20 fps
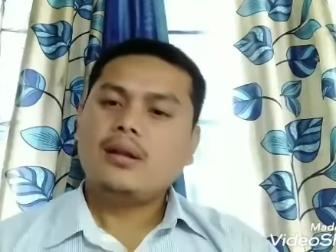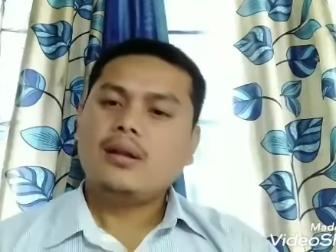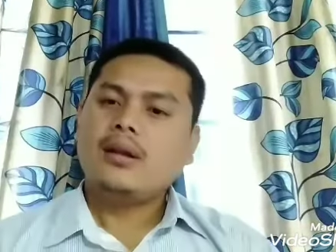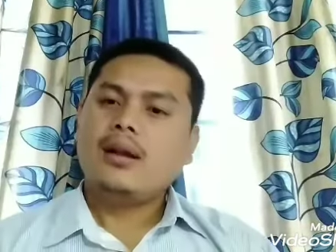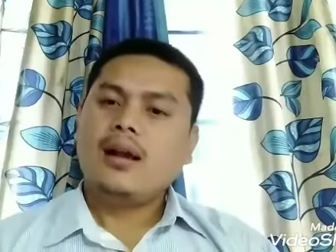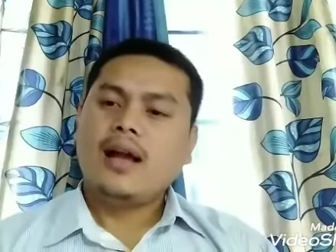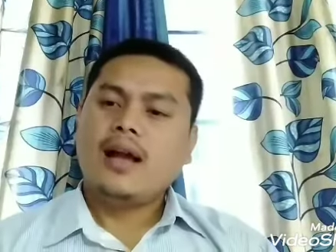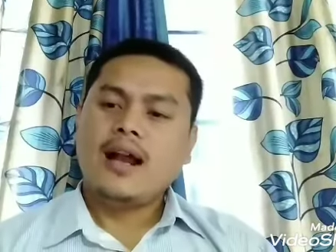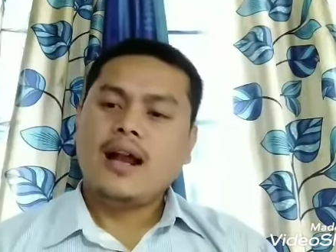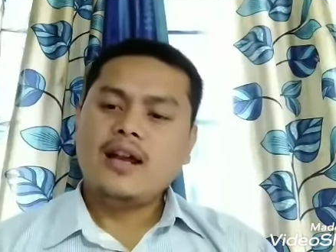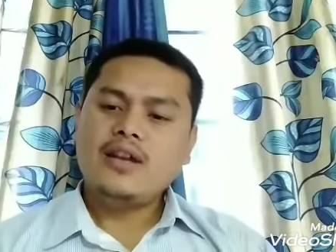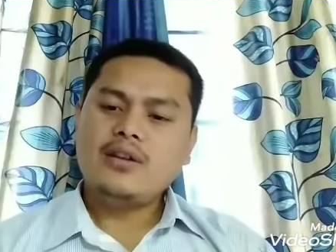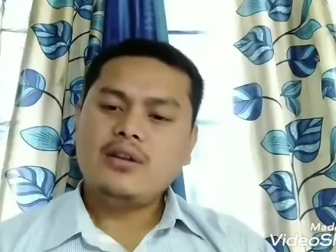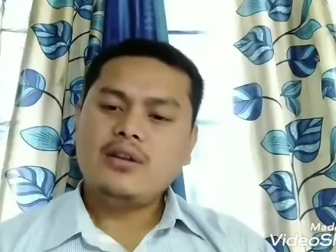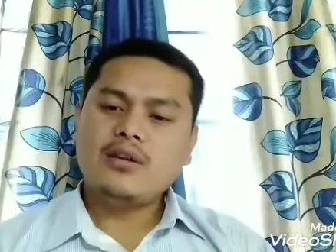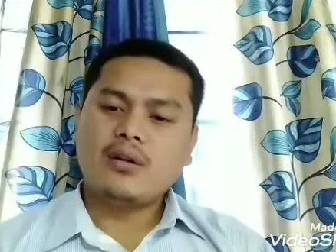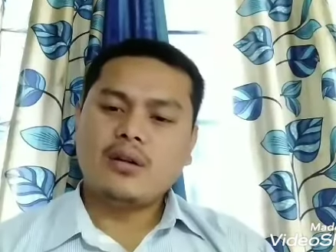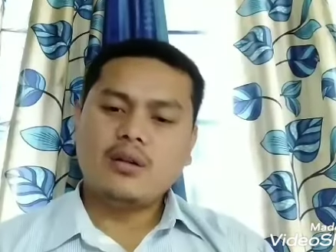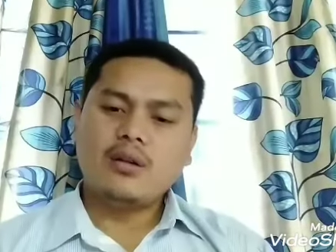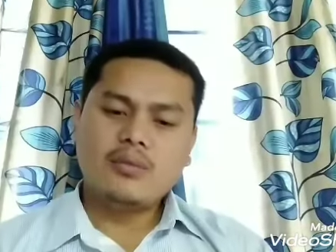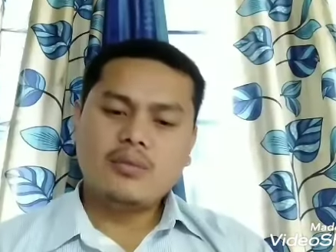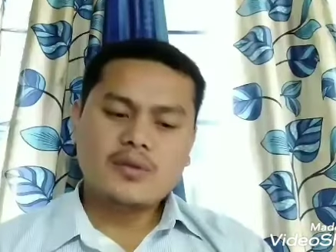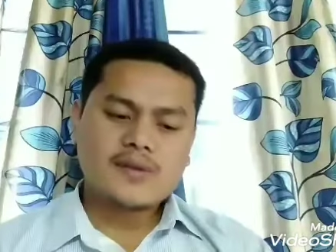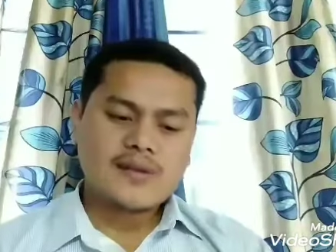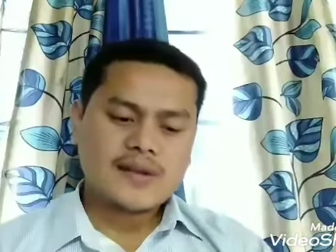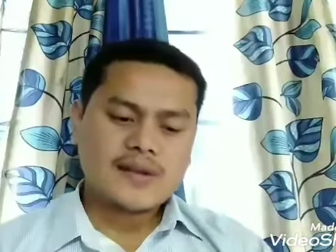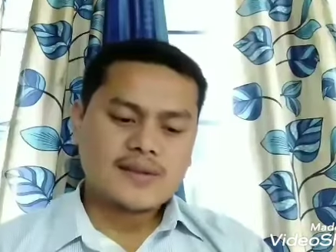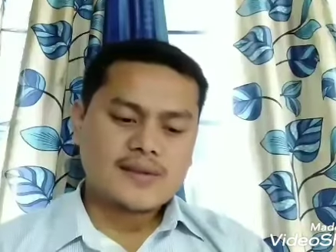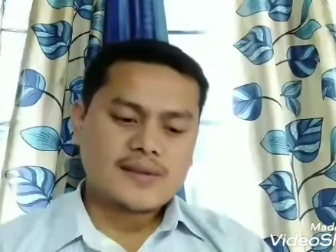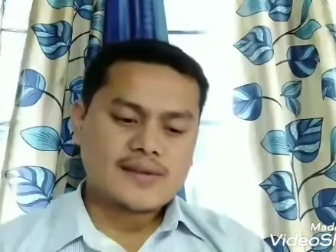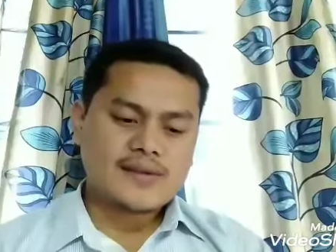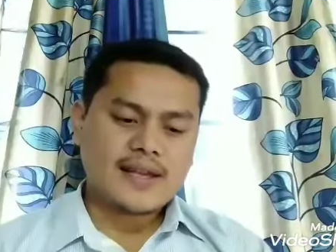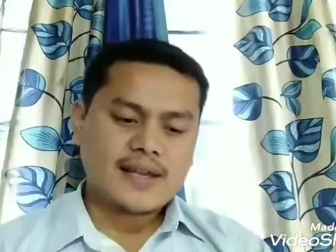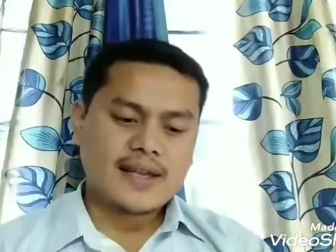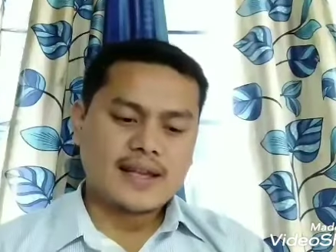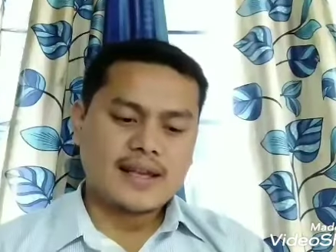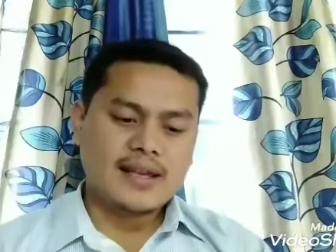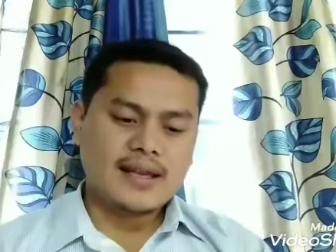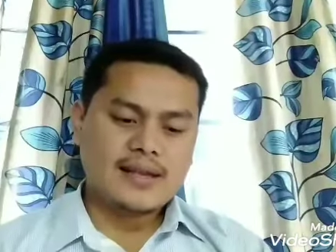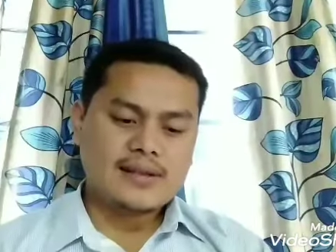And your roll number 6
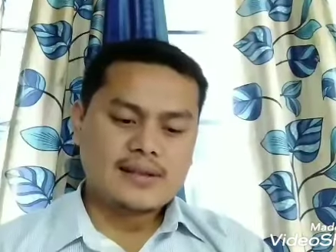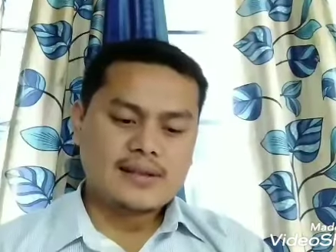says